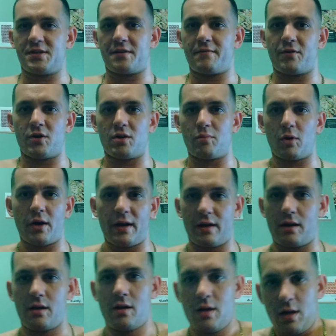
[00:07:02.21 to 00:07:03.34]
and
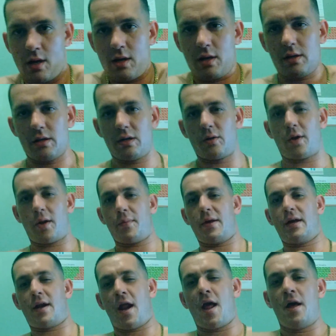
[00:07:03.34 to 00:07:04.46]
vertebraid. You know what I
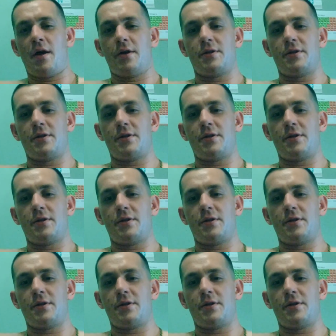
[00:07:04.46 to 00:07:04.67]
mean?